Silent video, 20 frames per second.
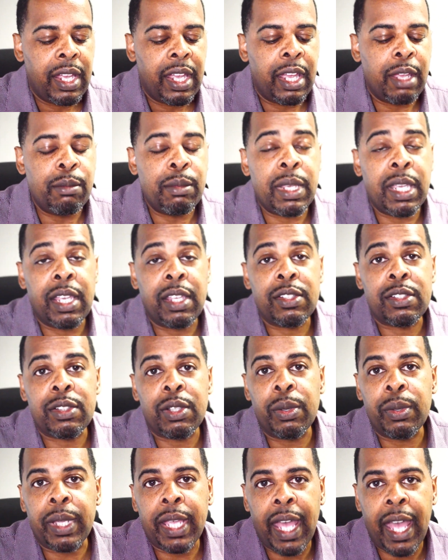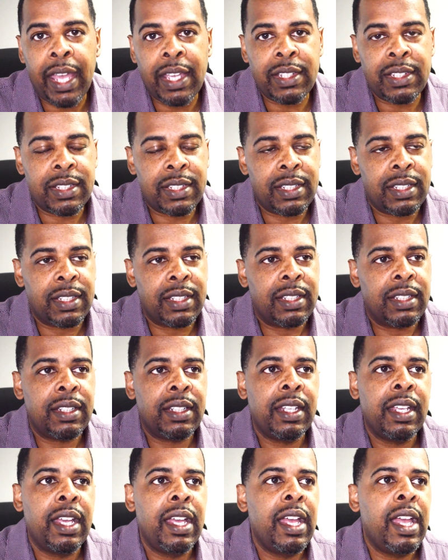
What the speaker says: It means location.